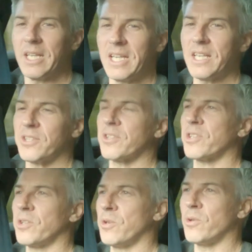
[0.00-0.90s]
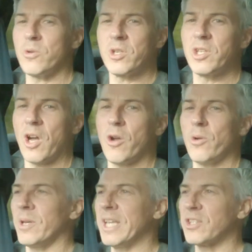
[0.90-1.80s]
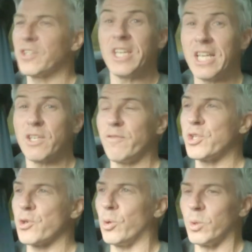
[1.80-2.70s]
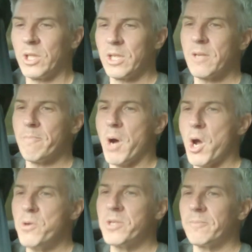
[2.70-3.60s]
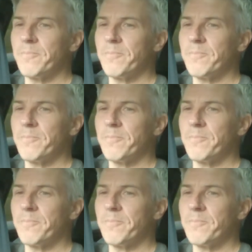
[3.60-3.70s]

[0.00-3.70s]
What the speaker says: is to go into the individual mode,